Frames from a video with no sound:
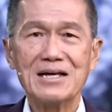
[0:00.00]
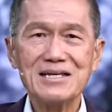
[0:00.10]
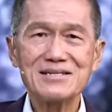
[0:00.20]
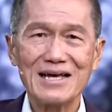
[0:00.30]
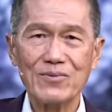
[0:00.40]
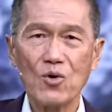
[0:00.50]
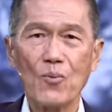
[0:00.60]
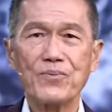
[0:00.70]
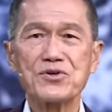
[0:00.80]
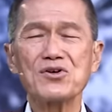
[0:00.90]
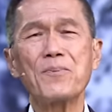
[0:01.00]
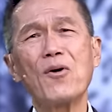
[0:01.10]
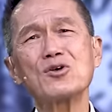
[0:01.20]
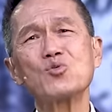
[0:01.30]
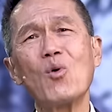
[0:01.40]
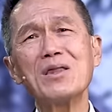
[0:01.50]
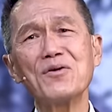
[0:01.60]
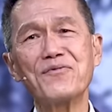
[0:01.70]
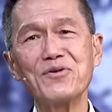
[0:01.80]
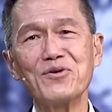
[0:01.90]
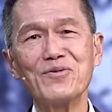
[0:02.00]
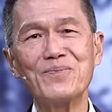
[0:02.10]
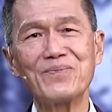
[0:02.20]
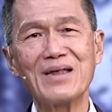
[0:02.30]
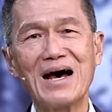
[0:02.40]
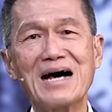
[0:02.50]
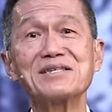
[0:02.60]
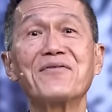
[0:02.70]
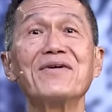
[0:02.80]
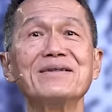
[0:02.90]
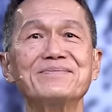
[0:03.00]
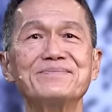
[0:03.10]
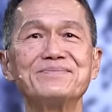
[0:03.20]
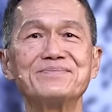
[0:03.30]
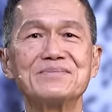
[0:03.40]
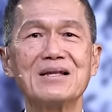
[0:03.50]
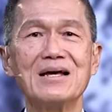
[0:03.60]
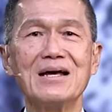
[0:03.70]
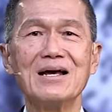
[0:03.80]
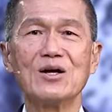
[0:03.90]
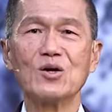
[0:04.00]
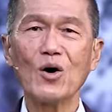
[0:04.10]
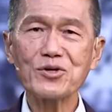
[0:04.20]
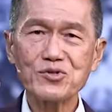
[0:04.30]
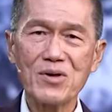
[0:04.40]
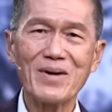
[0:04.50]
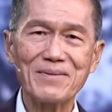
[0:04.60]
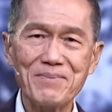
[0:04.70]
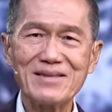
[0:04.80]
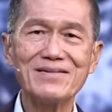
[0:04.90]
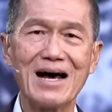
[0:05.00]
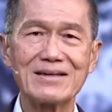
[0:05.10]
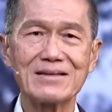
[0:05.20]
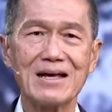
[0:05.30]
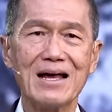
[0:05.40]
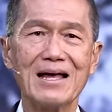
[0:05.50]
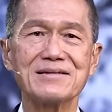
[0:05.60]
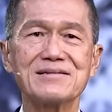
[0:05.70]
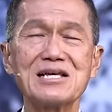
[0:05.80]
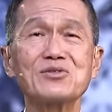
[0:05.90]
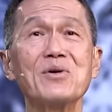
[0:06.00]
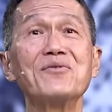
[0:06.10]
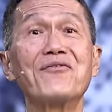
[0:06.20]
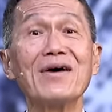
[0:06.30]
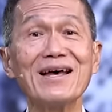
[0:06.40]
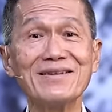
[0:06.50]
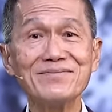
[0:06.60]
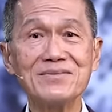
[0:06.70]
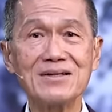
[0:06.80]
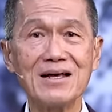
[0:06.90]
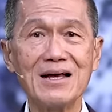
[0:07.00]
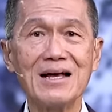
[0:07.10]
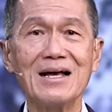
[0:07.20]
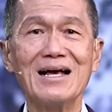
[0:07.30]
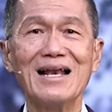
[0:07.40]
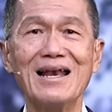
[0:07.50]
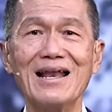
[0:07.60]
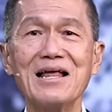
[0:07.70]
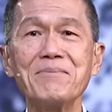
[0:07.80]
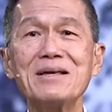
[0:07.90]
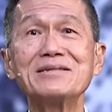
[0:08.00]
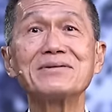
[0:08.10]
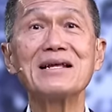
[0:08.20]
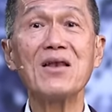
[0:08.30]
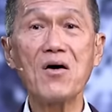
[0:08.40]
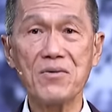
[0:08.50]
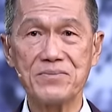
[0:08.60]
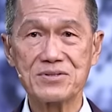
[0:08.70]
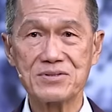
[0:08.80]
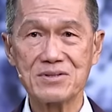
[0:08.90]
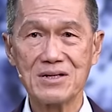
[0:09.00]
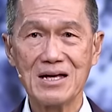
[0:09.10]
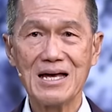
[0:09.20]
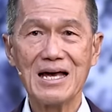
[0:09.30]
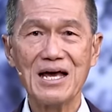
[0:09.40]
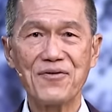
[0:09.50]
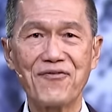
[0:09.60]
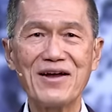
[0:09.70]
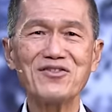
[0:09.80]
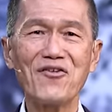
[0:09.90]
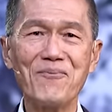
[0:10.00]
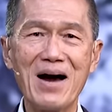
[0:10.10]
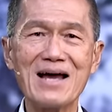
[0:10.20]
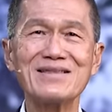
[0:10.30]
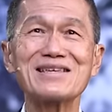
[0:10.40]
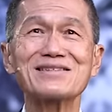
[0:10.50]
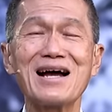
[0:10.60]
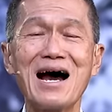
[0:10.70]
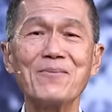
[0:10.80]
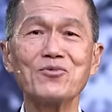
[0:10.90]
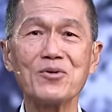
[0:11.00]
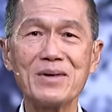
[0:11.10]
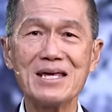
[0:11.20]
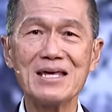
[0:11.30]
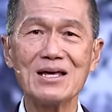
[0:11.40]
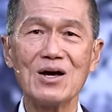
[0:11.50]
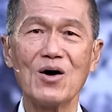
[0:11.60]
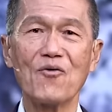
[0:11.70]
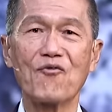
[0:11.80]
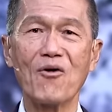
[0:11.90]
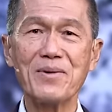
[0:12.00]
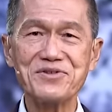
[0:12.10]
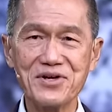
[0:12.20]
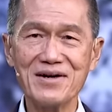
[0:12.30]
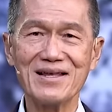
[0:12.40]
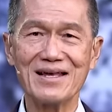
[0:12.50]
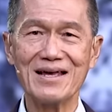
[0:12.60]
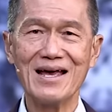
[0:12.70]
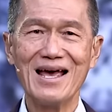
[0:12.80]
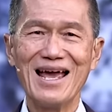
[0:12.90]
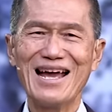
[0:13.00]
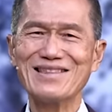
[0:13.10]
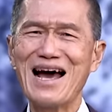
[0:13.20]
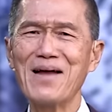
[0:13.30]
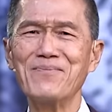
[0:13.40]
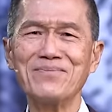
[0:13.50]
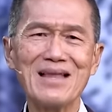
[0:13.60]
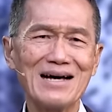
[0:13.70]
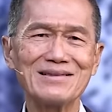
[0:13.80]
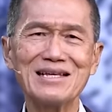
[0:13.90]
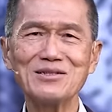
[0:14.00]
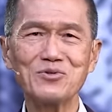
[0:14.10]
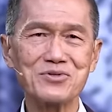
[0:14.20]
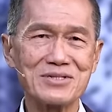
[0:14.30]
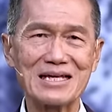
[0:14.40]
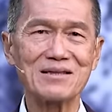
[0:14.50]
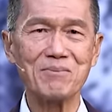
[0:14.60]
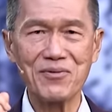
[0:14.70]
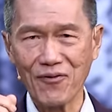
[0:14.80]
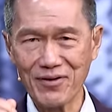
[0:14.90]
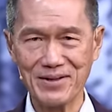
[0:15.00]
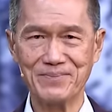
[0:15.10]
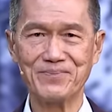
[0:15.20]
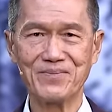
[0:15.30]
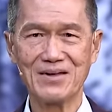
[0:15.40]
He said, suppose one of you has a friend, goes to him at midnight and says to him, friend, lend me three loaves. A friend of mine has come to me from a journey, and I have nothing to set before him.